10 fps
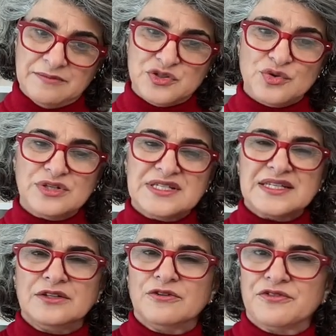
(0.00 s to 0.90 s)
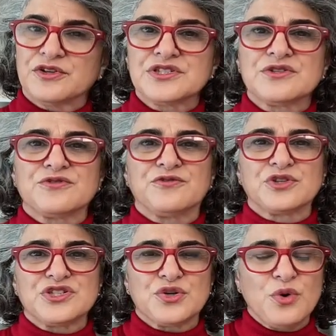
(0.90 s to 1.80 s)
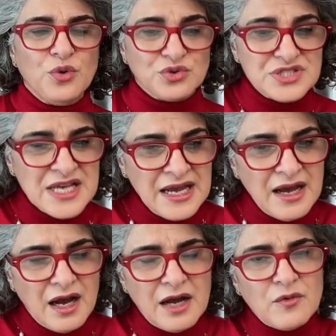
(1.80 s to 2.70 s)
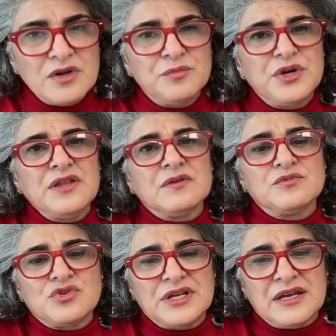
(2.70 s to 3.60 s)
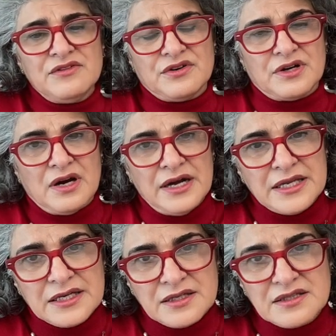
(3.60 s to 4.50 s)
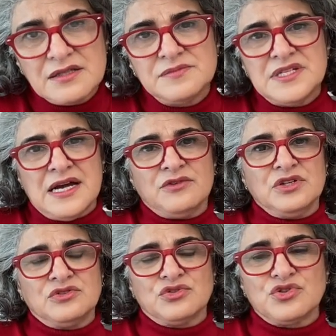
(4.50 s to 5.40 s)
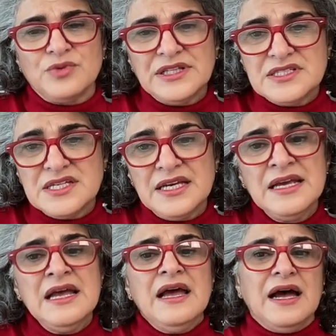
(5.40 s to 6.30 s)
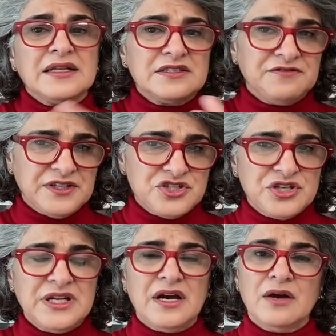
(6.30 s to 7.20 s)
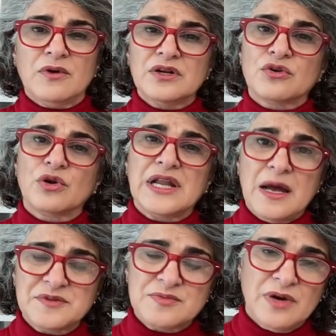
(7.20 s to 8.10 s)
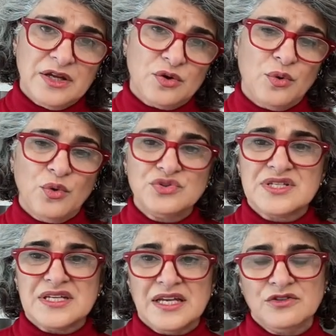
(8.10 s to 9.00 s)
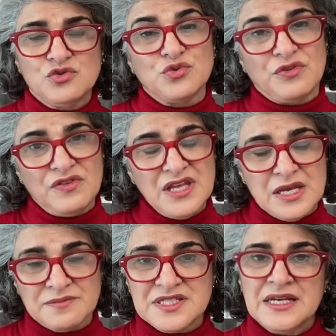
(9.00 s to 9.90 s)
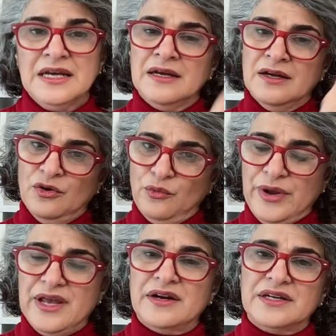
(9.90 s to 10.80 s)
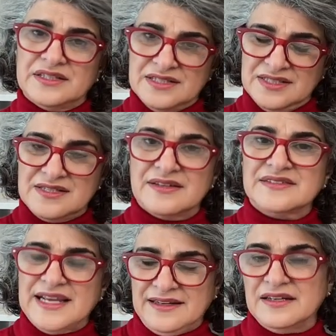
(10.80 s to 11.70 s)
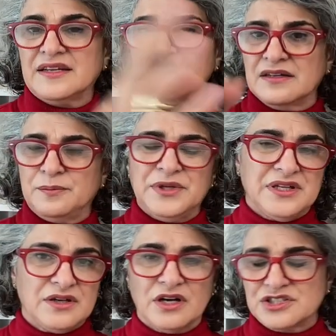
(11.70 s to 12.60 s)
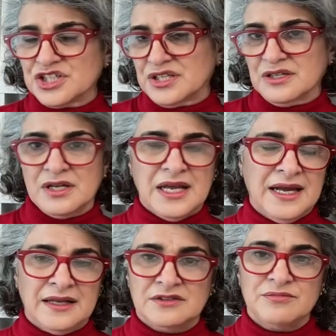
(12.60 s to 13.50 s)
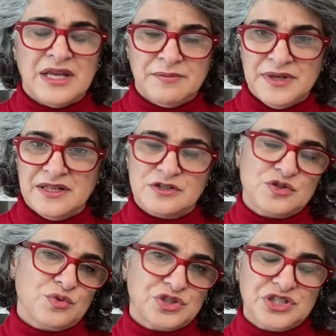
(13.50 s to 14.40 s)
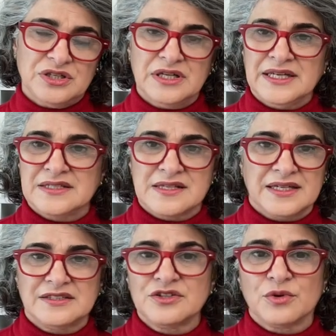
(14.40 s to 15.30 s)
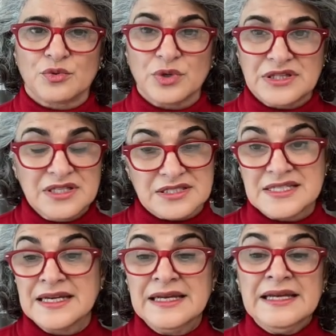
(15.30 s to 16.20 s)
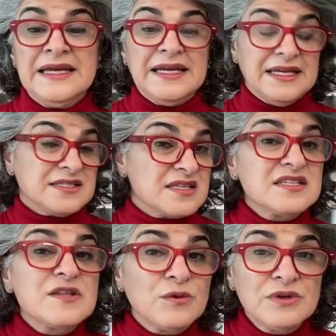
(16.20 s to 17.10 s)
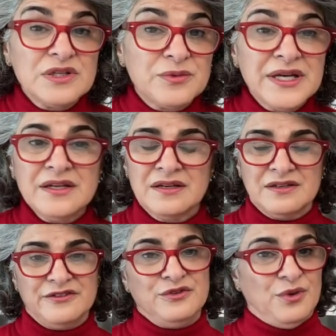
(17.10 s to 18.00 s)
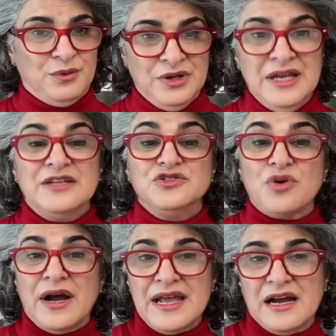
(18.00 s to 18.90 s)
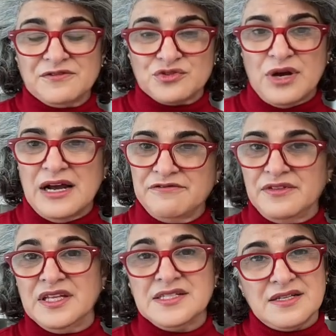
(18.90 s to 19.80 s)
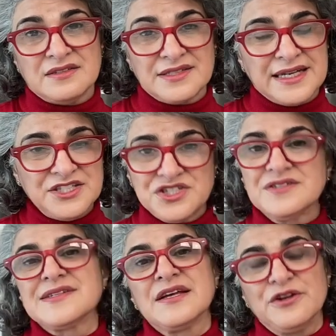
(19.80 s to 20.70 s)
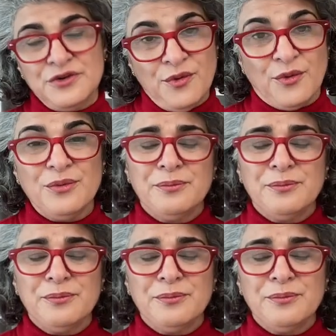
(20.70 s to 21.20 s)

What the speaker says: So instead of 30 to 40 codes, I want to bring them together. I cut them down into 20, and eventually I want to collapse my codes into themes where it is the technical, pedagogical, and maybe the social anxiety or whatnot. Is this the only way? No. Do I have to have these iterations? No.